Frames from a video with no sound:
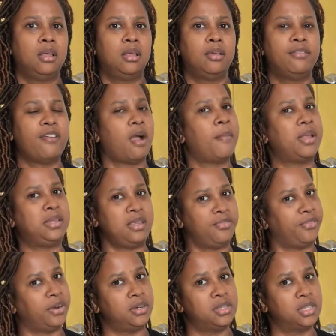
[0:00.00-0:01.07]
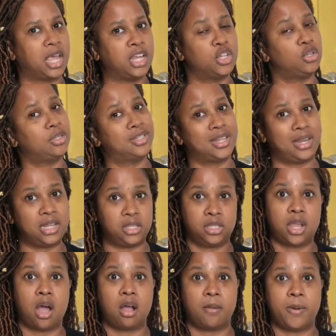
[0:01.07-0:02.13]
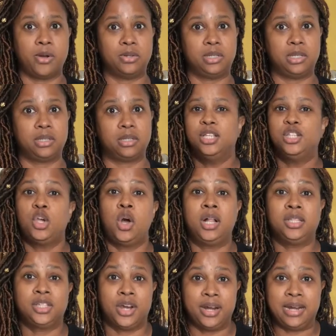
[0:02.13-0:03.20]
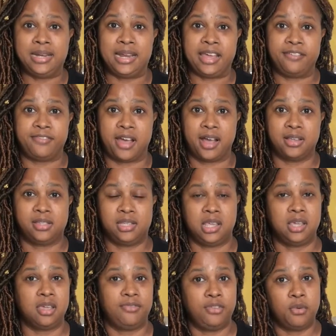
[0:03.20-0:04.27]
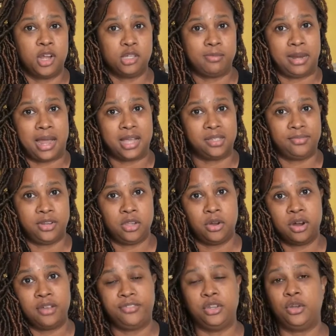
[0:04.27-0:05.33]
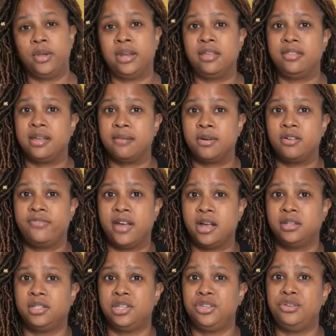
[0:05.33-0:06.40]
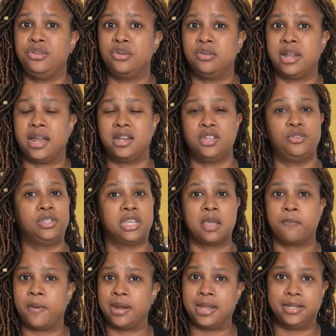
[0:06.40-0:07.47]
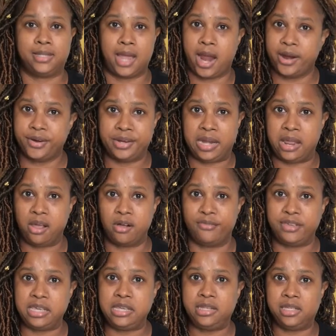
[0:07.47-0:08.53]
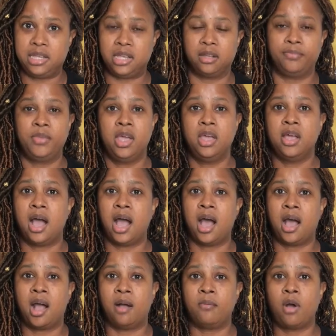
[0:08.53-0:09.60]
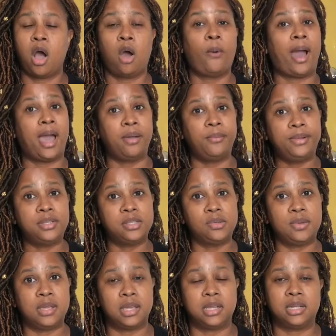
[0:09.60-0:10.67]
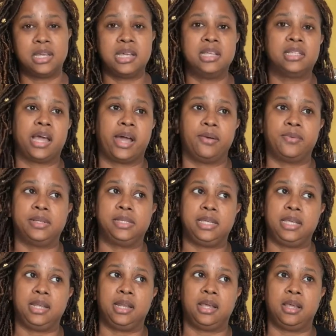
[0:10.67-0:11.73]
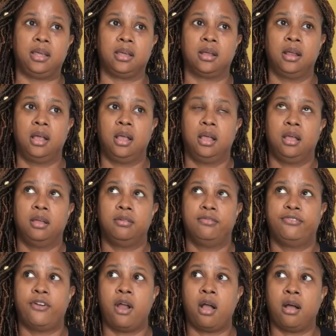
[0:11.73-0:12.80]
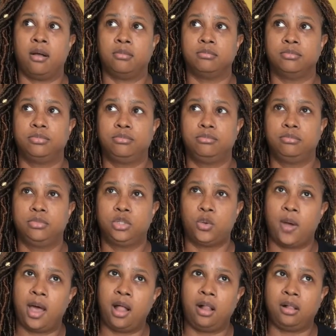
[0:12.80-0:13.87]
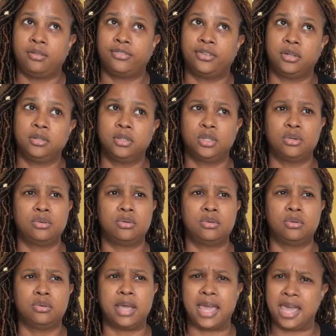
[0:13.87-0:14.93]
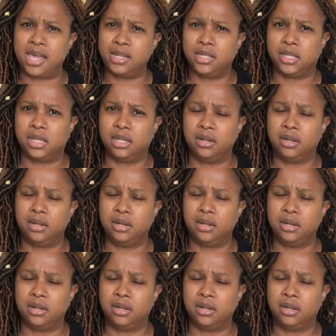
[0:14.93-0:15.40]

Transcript: from a different schedule. So let's talk about it. So alternate day fasting, if you watch my last video or if you know anything about fasting, you know that you skip an entire day of eating. How I was doing it is I was eating from 12 to 8,